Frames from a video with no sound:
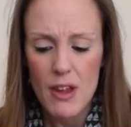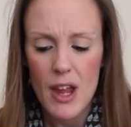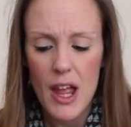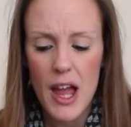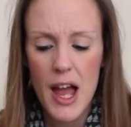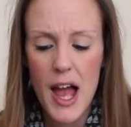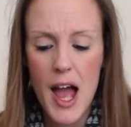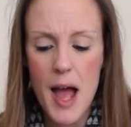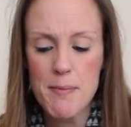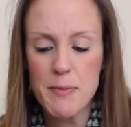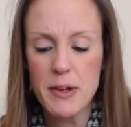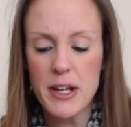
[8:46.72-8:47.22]

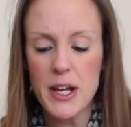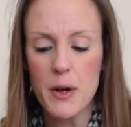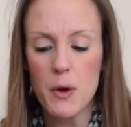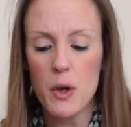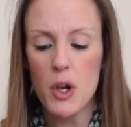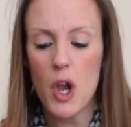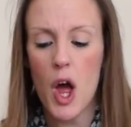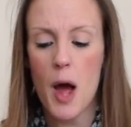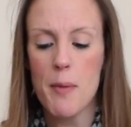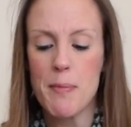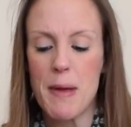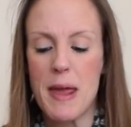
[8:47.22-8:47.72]
You know, a
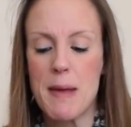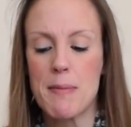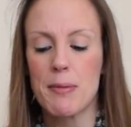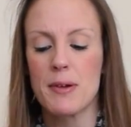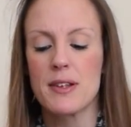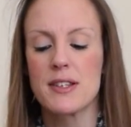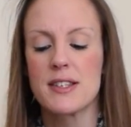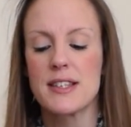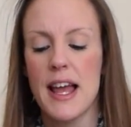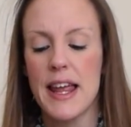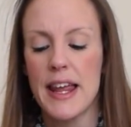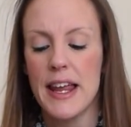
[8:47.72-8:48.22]
lot of people are
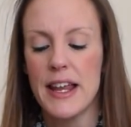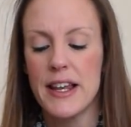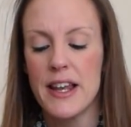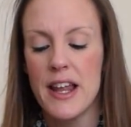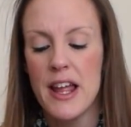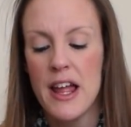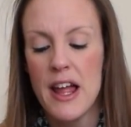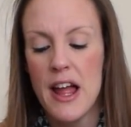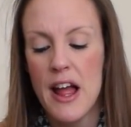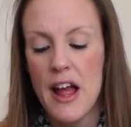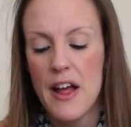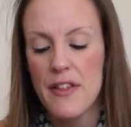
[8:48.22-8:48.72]
saying
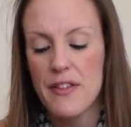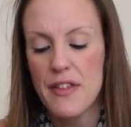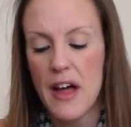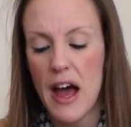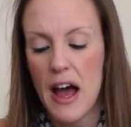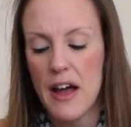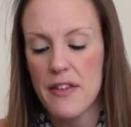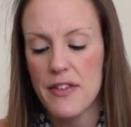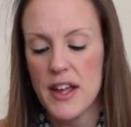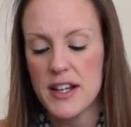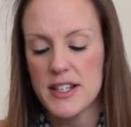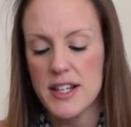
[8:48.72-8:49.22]

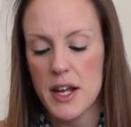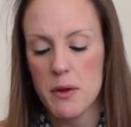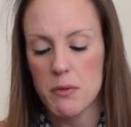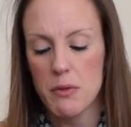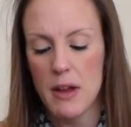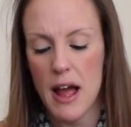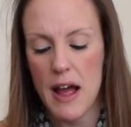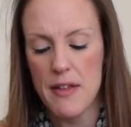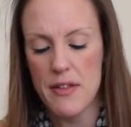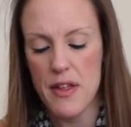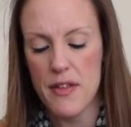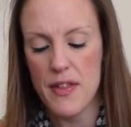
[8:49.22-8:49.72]
that they don't
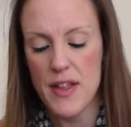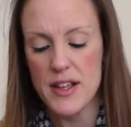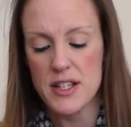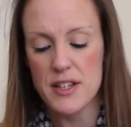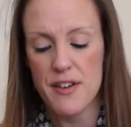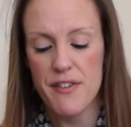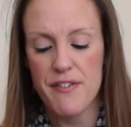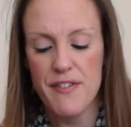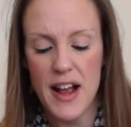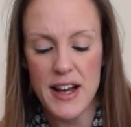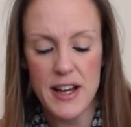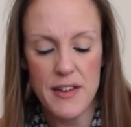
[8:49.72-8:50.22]
like that there's a
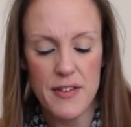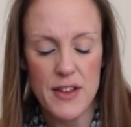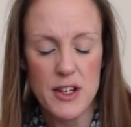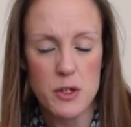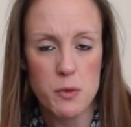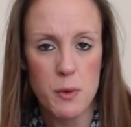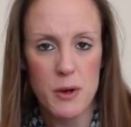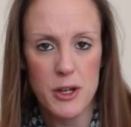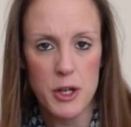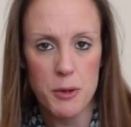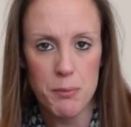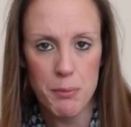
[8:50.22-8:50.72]
fan in this.
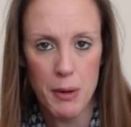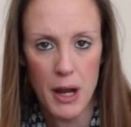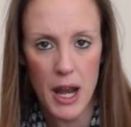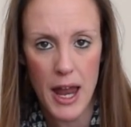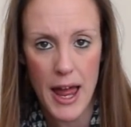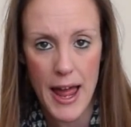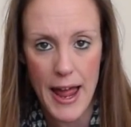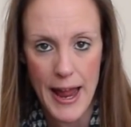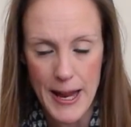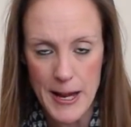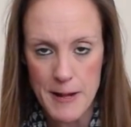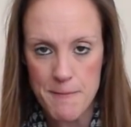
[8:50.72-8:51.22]
When you
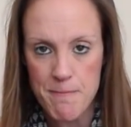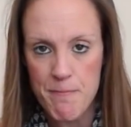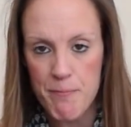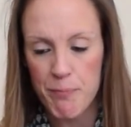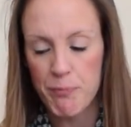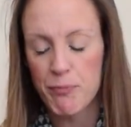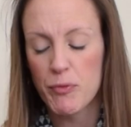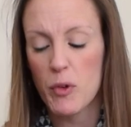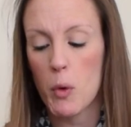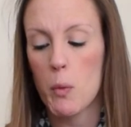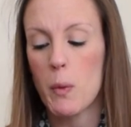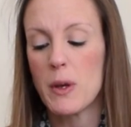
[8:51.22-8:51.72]
play
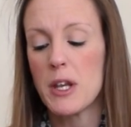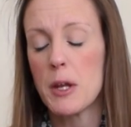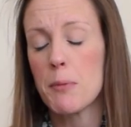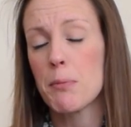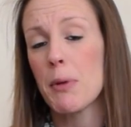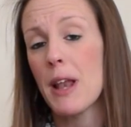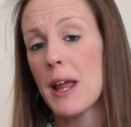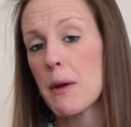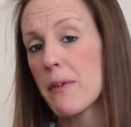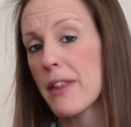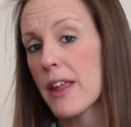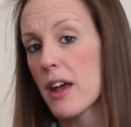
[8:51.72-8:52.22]

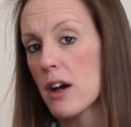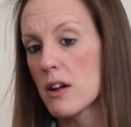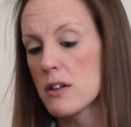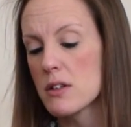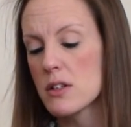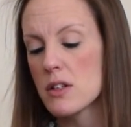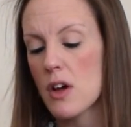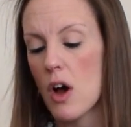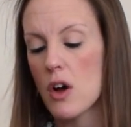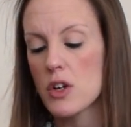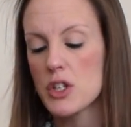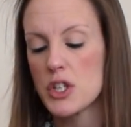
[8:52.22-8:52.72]
with it
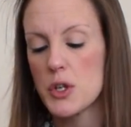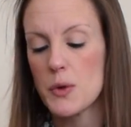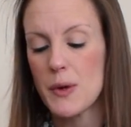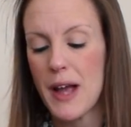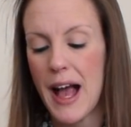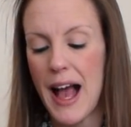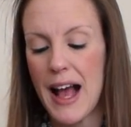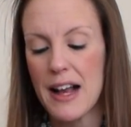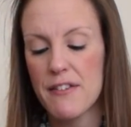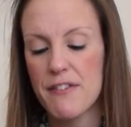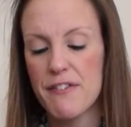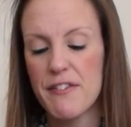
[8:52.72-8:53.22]
undocked, you
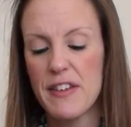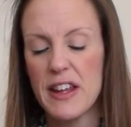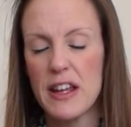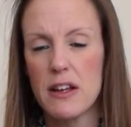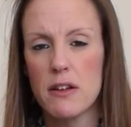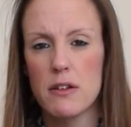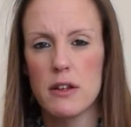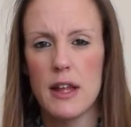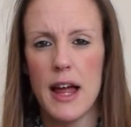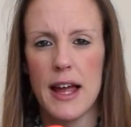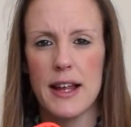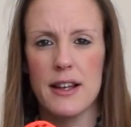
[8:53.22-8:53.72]
can
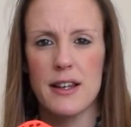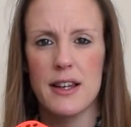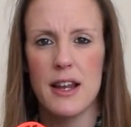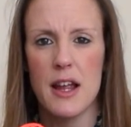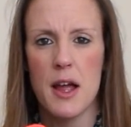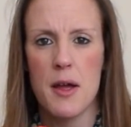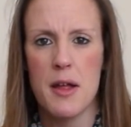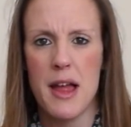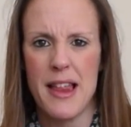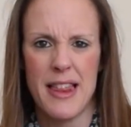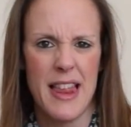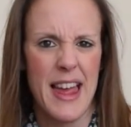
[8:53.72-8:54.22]
feel like
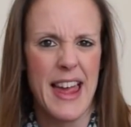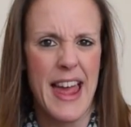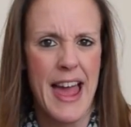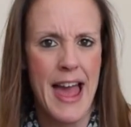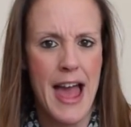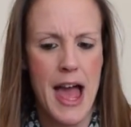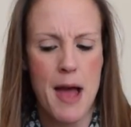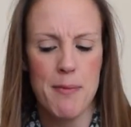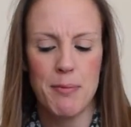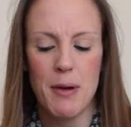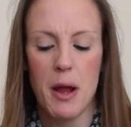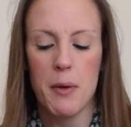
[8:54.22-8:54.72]

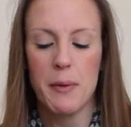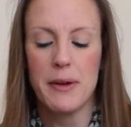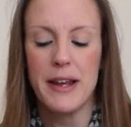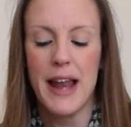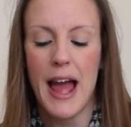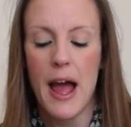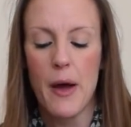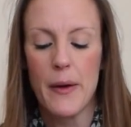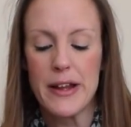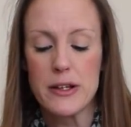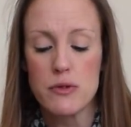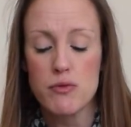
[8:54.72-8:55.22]
air blowing
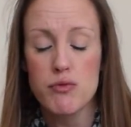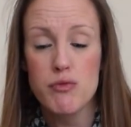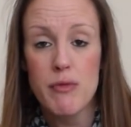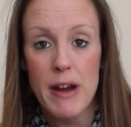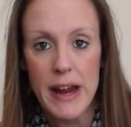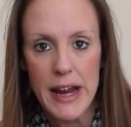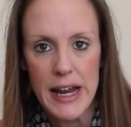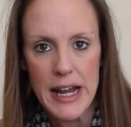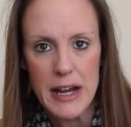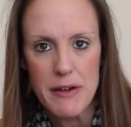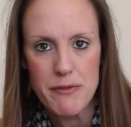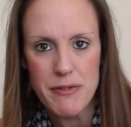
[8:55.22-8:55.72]
out. It's
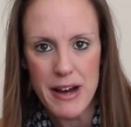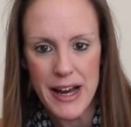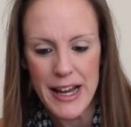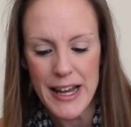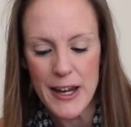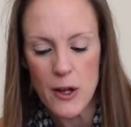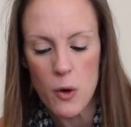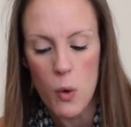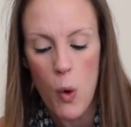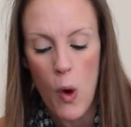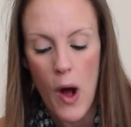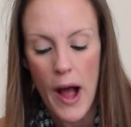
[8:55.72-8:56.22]
really
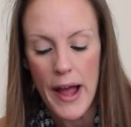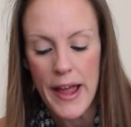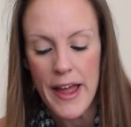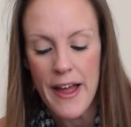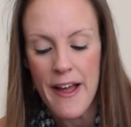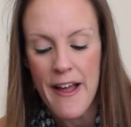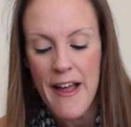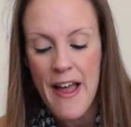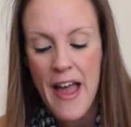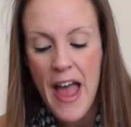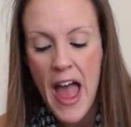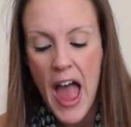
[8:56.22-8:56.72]

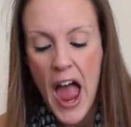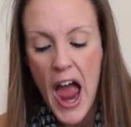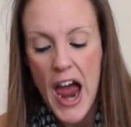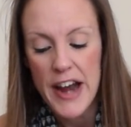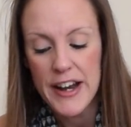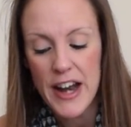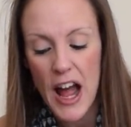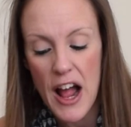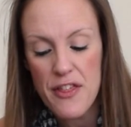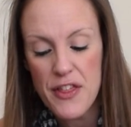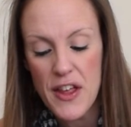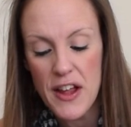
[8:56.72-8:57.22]
quiet, and
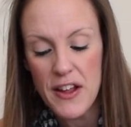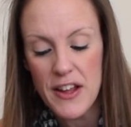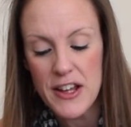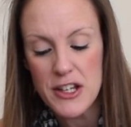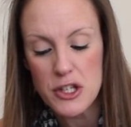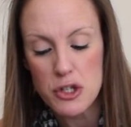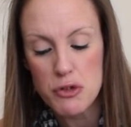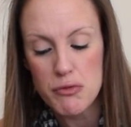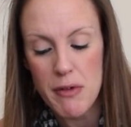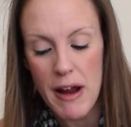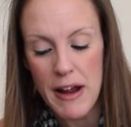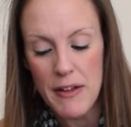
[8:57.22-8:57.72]
I think
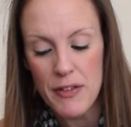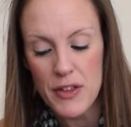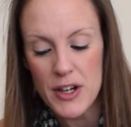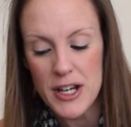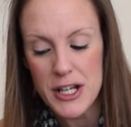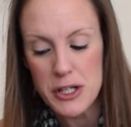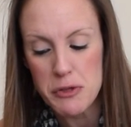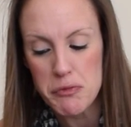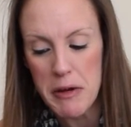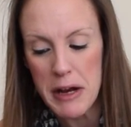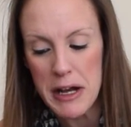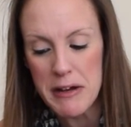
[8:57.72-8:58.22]
it's great that
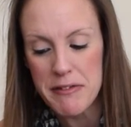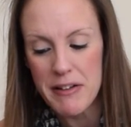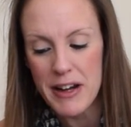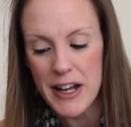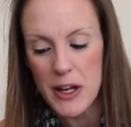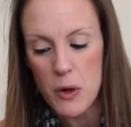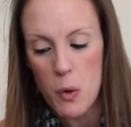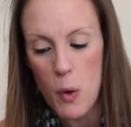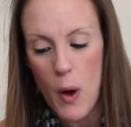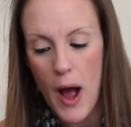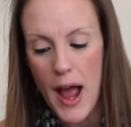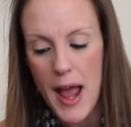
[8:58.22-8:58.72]
it's
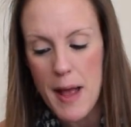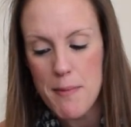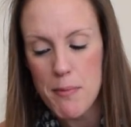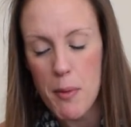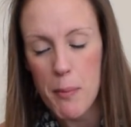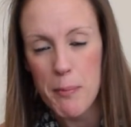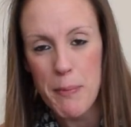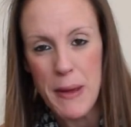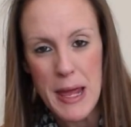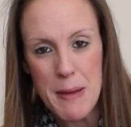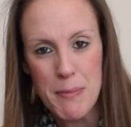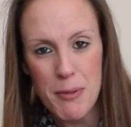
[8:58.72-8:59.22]
really quiet,
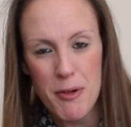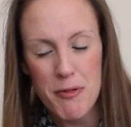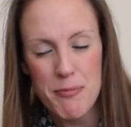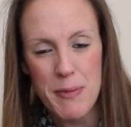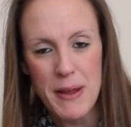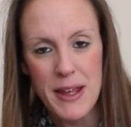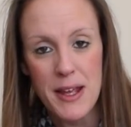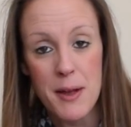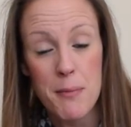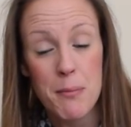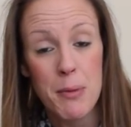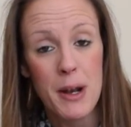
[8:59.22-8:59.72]
but people have
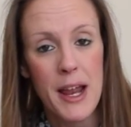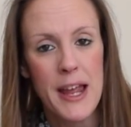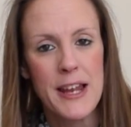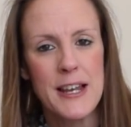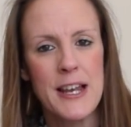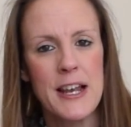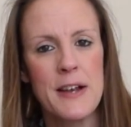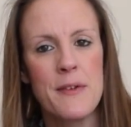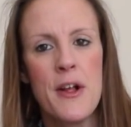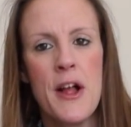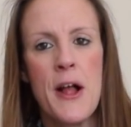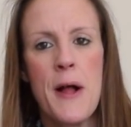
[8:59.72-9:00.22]
been
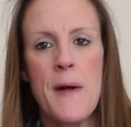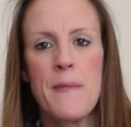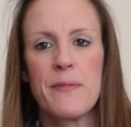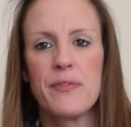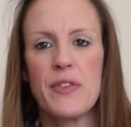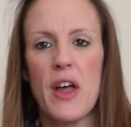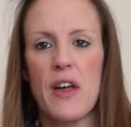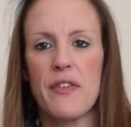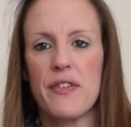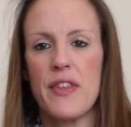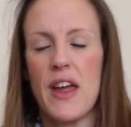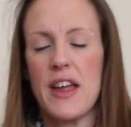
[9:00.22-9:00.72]
complaining
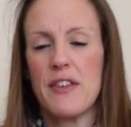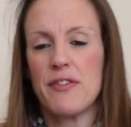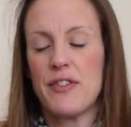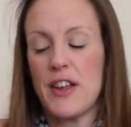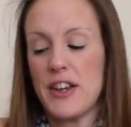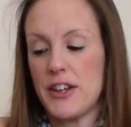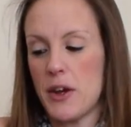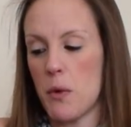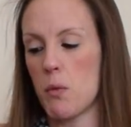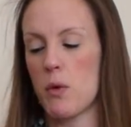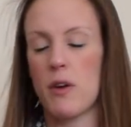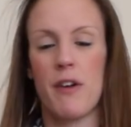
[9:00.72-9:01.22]
that they
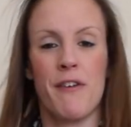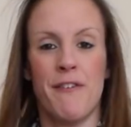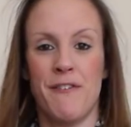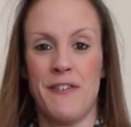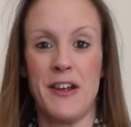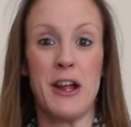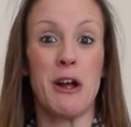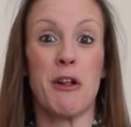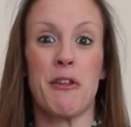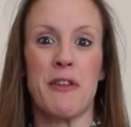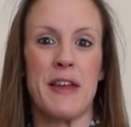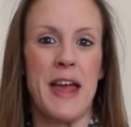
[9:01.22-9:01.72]
don't want to
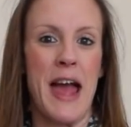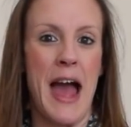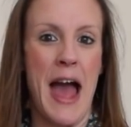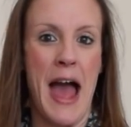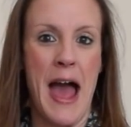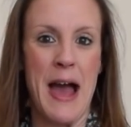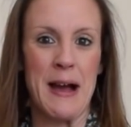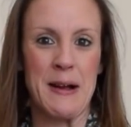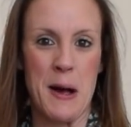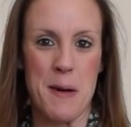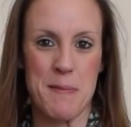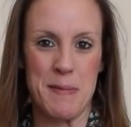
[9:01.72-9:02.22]
feel the
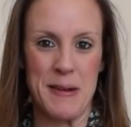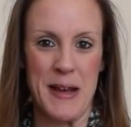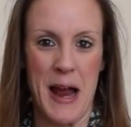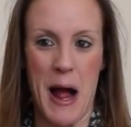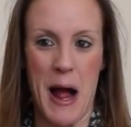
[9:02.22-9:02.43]
air coming